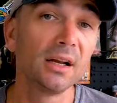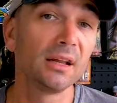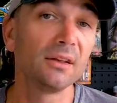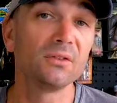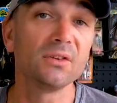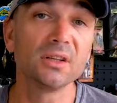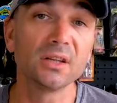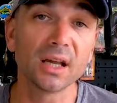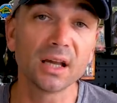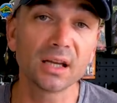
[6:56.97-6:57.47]

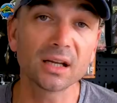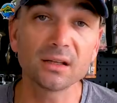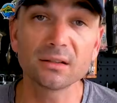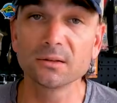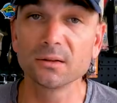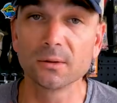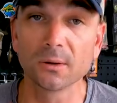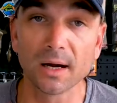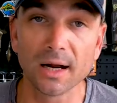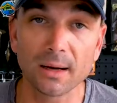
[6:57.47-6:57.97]
If you dig
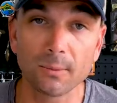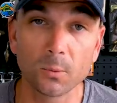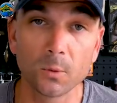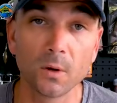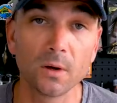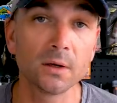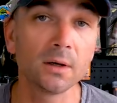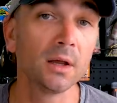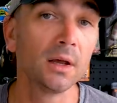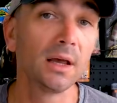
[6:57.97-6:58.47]
it, grab
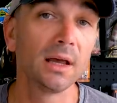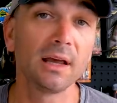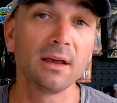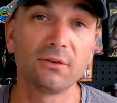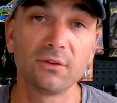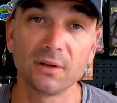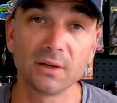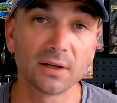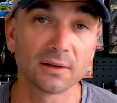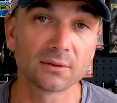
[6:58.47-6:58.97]
one.
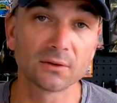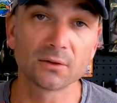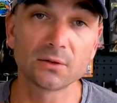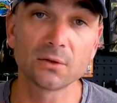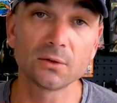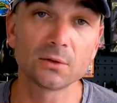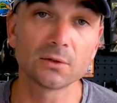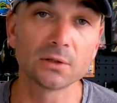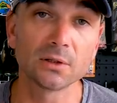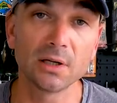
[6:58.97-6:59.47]
If it doesn't
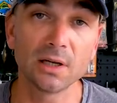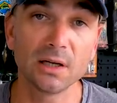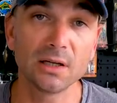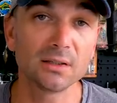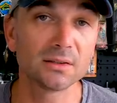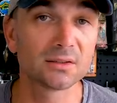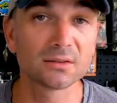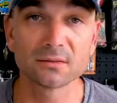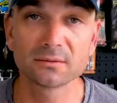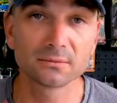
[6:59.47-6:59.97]
suit your
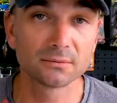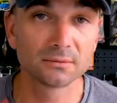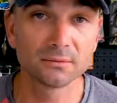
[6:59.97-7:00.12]
needs,